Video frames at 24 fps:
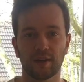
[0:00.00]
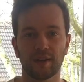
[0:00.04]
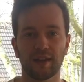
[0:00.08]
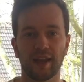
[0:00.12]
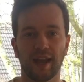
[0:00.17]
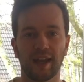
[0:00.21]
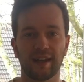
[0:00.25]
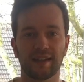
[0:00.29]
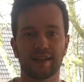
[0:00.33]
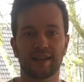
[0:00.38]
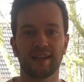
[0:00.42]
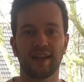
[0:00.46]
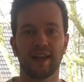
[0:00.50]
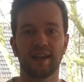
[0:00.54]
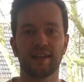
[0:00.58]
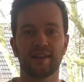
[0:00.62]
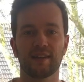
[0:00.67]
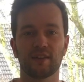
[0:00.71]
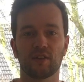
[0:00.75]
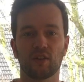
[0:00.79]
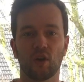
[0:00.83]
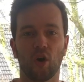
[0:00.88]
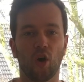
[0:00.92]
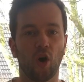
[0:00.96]
And
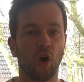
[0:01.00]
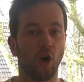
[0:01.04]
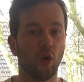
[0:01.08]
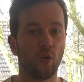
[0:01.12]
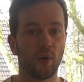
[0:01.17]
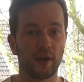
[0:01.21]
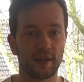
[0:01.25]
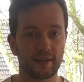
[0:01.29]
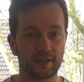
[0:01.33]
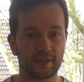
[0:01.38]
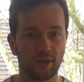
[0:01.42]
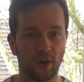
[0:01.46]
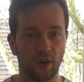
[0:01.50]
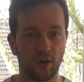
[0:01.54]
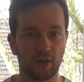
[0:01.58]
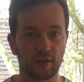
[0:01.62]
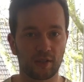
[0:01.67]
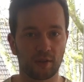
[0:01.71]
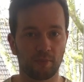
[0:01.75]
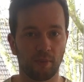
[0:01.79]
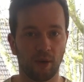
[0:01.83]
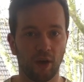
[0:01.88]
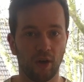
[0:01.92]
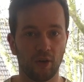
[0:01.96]
Clayton always talks
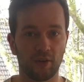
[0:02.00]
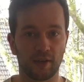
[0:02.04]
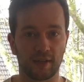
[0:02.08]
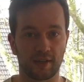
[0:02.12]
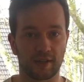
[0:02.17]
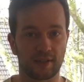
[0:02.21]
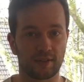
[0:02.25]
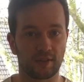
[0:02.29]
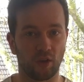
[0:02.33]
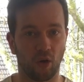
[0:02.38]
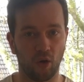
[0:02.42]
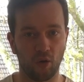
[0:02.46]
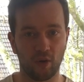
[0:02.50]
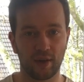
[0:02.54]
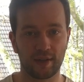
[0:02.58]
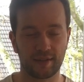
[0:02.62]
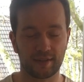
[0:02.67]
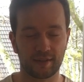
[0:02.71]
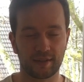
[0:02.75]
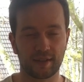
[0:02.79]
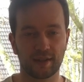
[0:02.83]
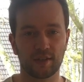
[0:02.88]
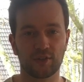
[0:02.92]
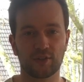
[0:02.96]
about and is always
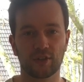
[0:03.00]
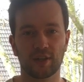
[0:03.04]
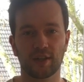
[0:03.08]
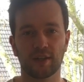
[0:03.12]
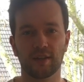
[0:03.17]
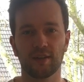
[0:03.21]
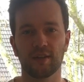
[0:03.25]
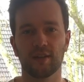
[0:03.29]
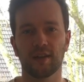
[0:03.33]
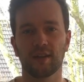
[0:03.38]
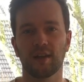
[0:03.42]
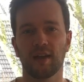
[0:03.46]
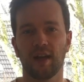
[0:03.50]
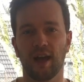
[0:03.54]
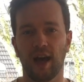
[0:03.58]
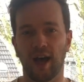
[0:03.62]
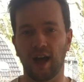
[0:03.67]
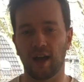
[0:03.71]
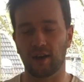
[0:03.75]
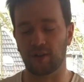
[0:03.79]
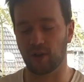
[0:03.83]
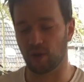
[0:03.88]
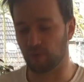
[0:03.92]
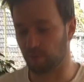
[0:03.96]
teaching
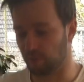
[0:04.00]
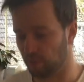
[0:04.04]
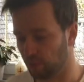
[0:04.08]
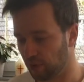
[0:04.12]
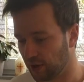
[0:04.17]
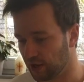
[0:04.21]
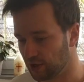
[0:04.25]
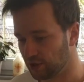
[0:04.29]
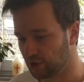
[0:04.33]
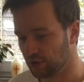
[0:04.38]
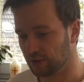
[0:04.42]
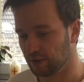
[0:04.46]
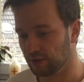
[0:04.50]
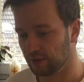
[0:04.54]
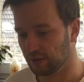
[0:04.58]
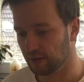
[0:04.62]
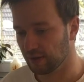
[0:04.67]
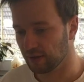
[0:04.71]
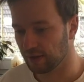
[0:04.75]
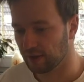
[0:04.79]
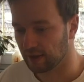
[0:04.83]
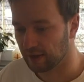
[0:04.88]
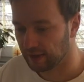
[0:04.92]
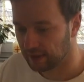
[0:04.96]
are compression,
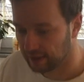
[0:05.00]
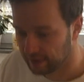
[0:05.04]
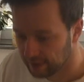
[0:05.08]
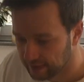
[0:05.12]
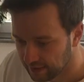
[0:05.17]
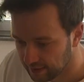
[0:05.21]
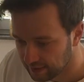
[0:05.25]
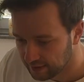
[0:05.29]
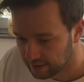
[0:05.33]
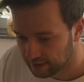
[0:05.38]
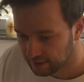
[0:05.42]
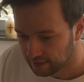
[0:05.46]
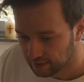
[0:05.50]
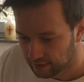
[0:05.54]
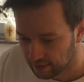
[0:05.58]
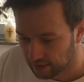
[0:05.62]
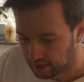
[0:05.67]
leaning